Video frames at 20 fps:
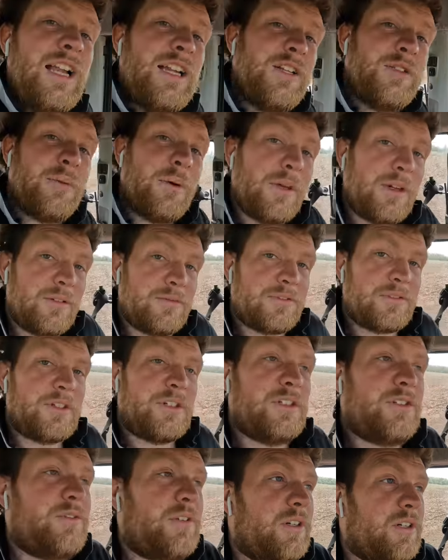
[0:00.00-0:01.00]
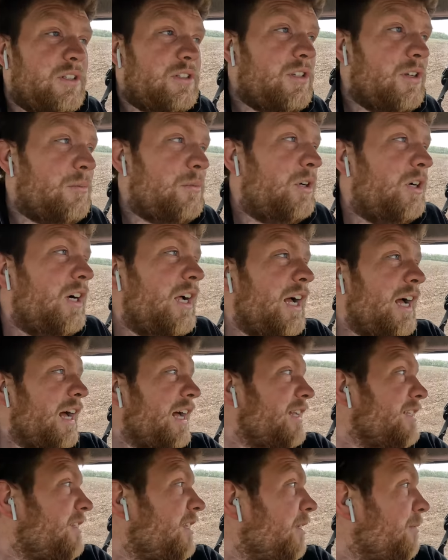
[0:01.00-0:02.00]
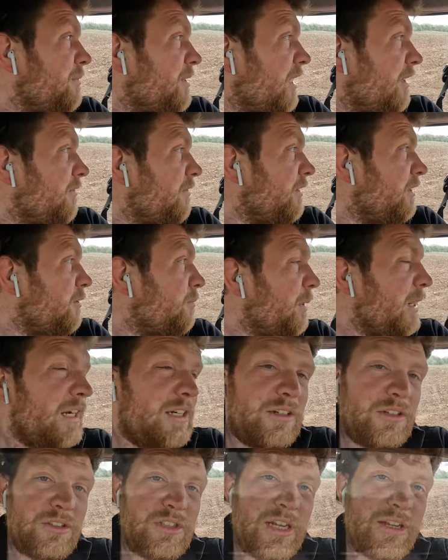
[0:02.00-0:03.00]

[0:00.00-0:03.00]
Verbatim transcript: and he's working for us for the summer as himself and his partner